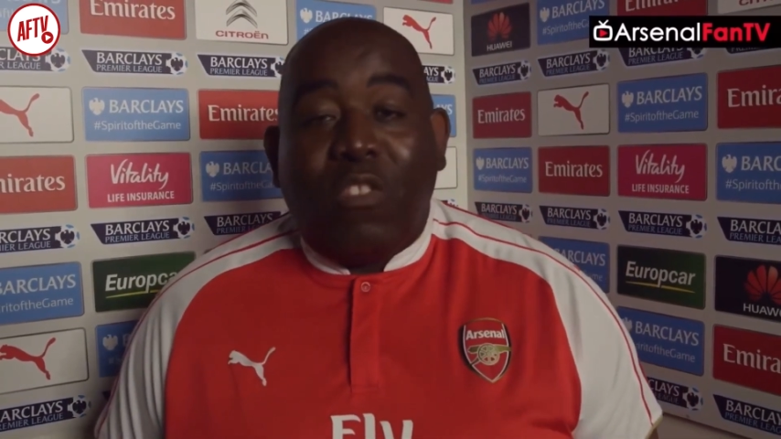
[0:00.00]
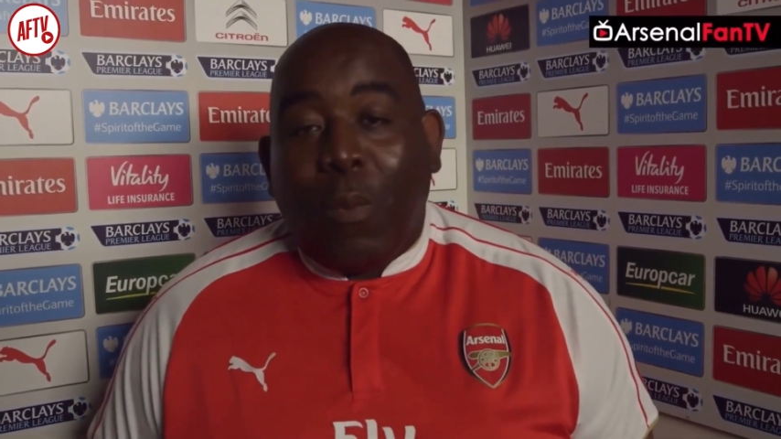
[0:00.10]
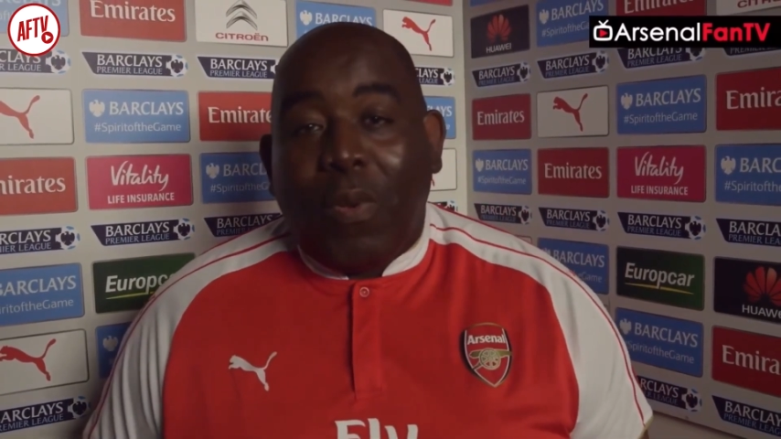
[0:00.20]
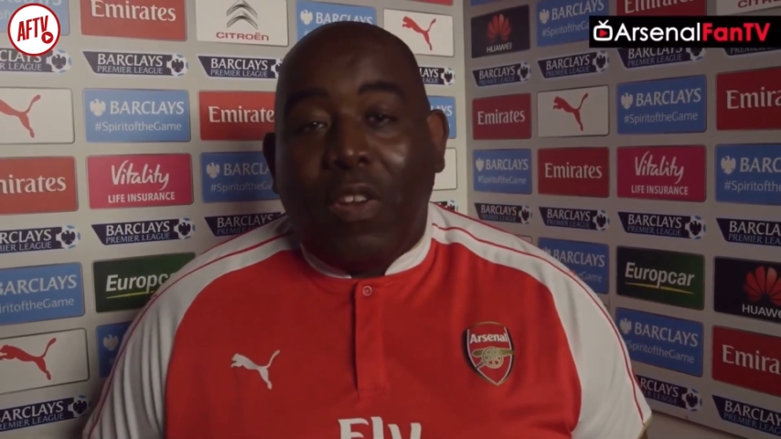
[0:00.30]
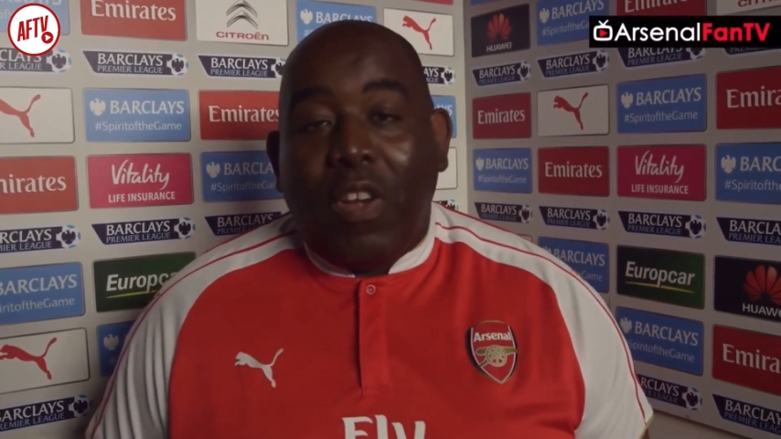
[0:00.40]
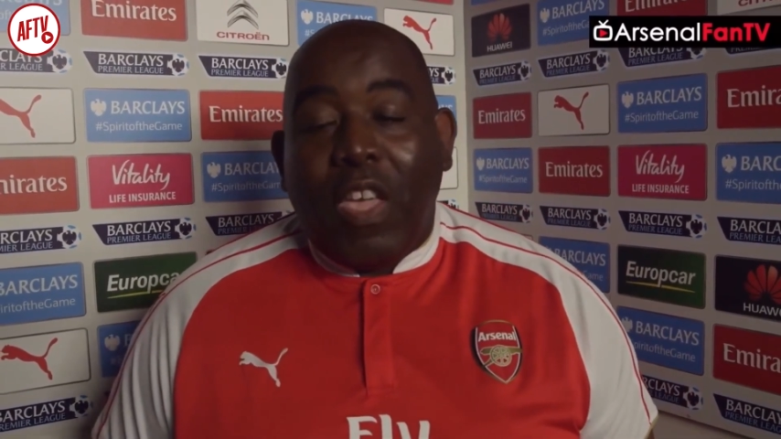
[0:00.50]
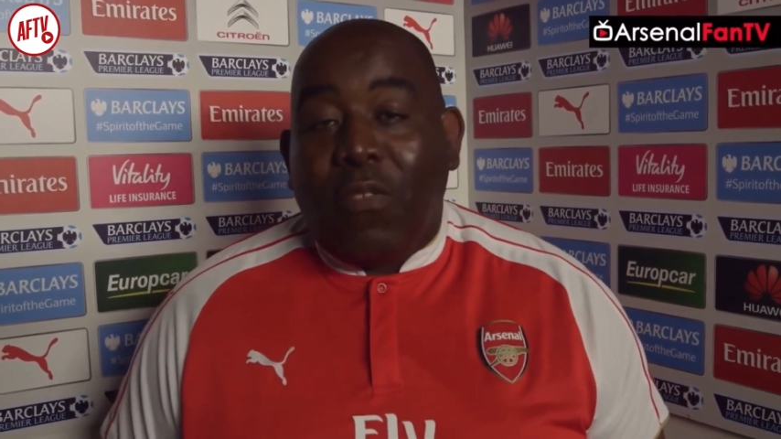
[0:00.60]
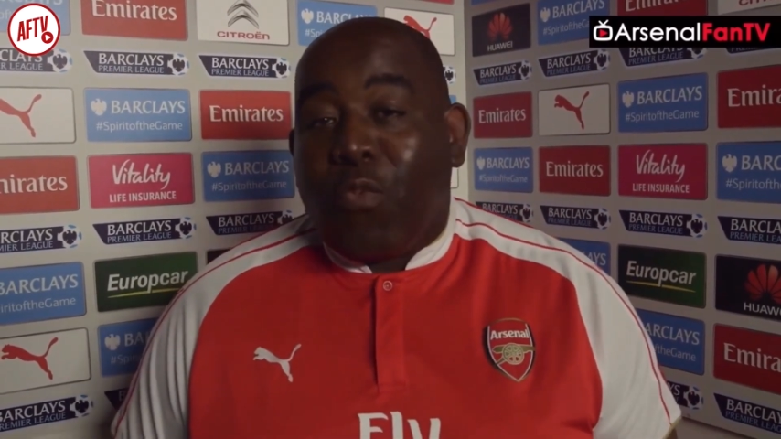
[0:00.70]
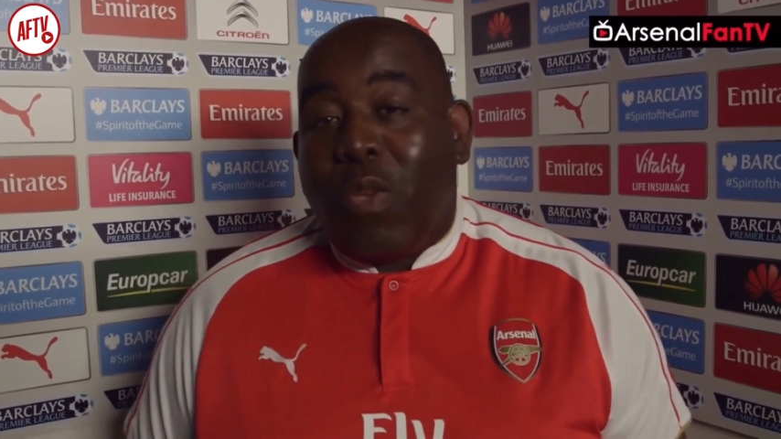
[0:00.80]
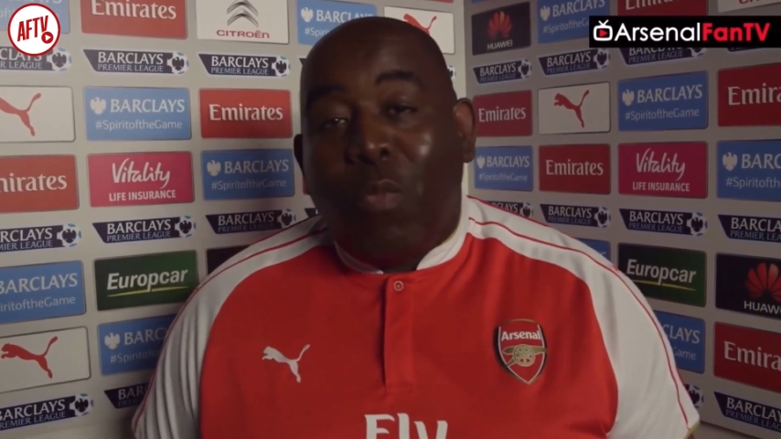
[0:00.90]
top of the league,
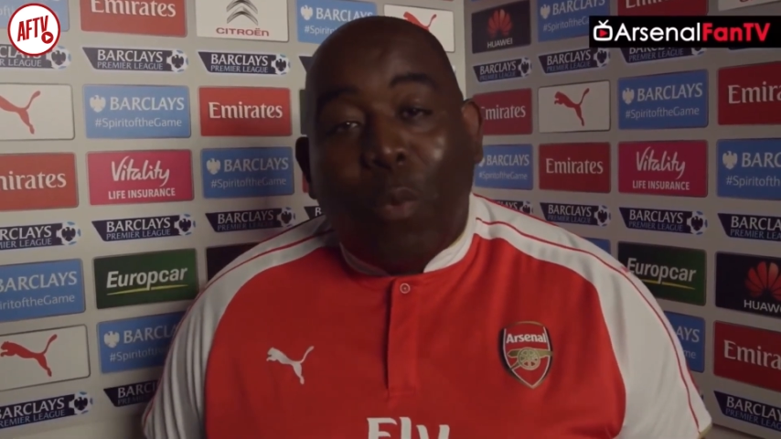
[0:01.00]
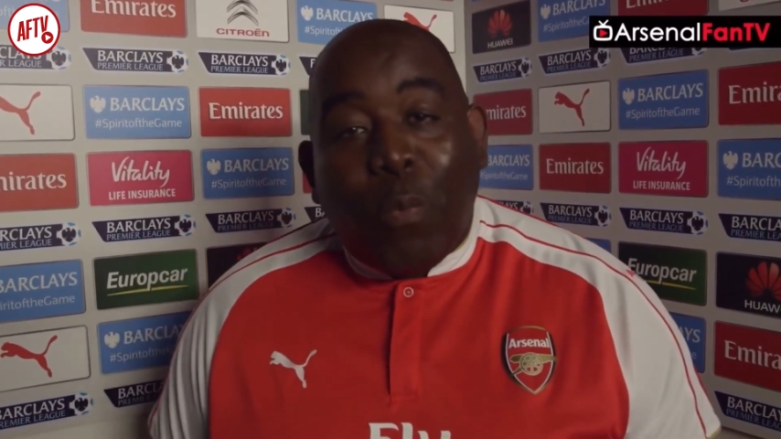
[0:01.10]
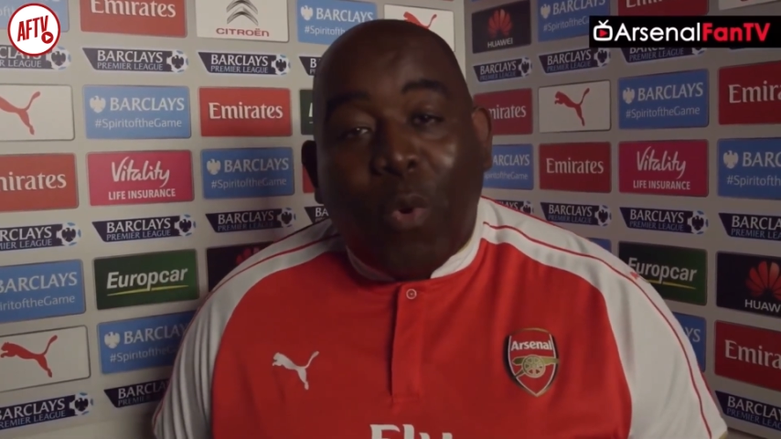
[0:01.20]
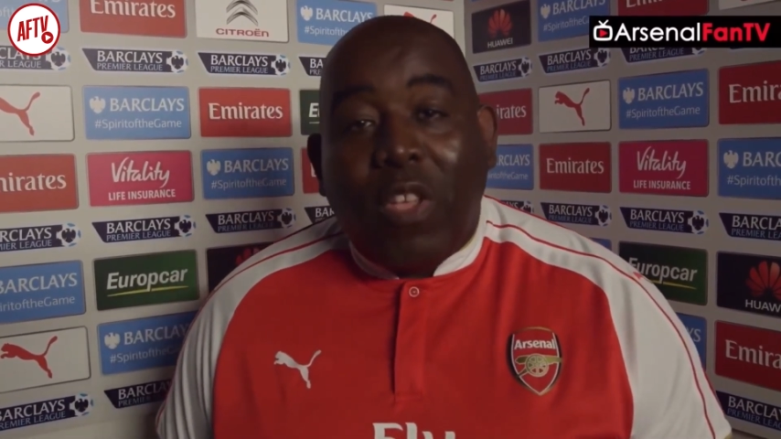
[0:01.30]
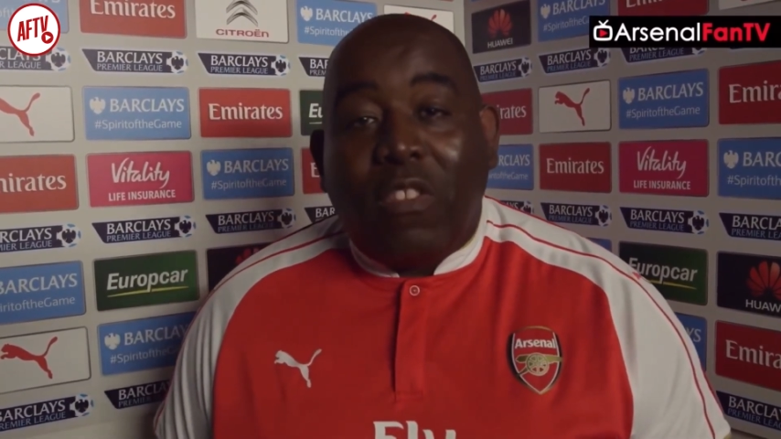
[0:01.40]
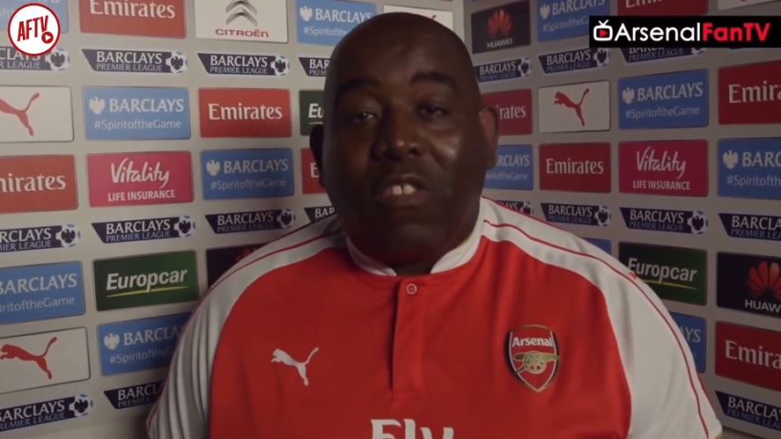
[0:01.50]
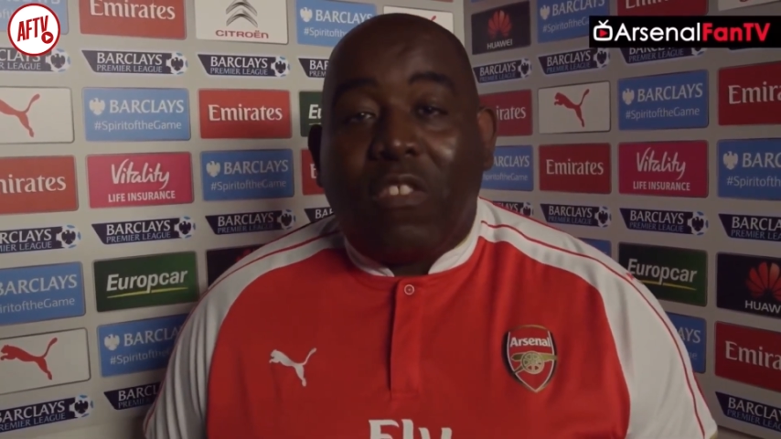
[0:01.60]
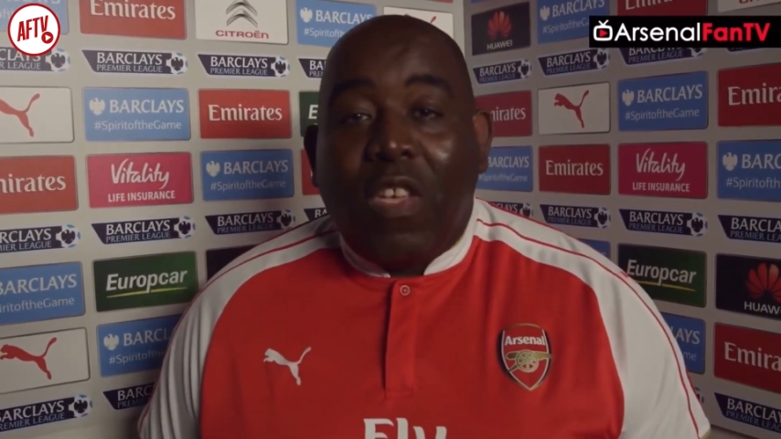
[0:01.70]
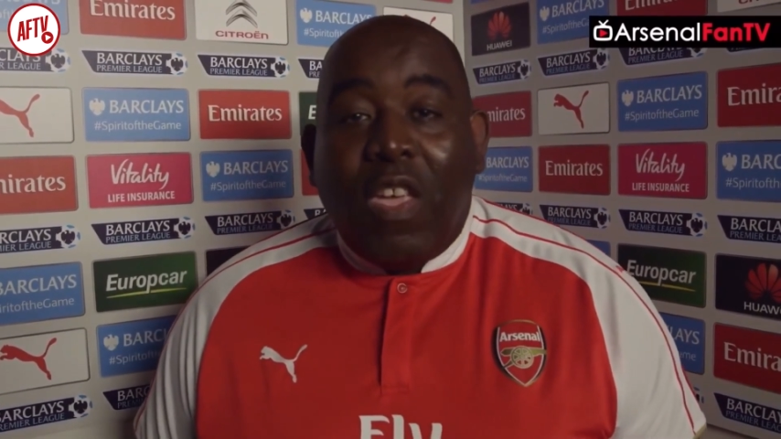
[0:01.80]
three more points,